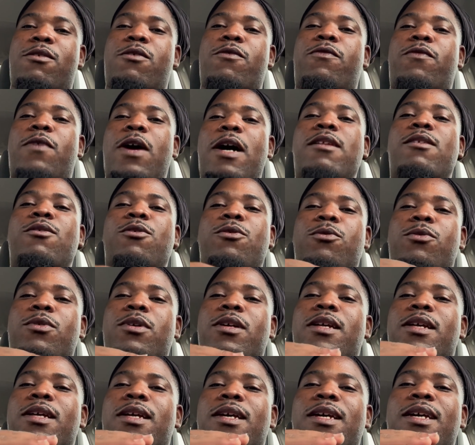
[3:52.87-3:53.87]

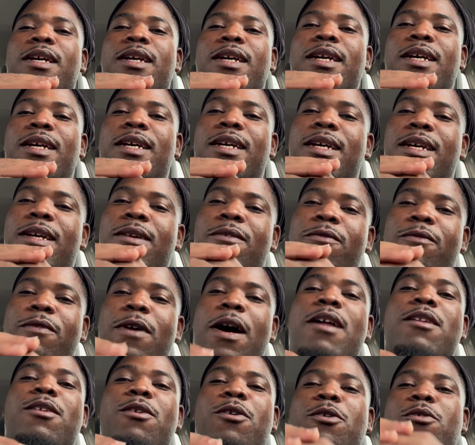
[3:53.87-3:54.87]

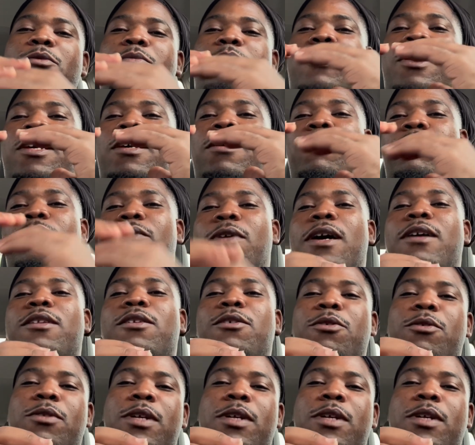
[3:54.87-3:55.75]
Follow, man. Follow.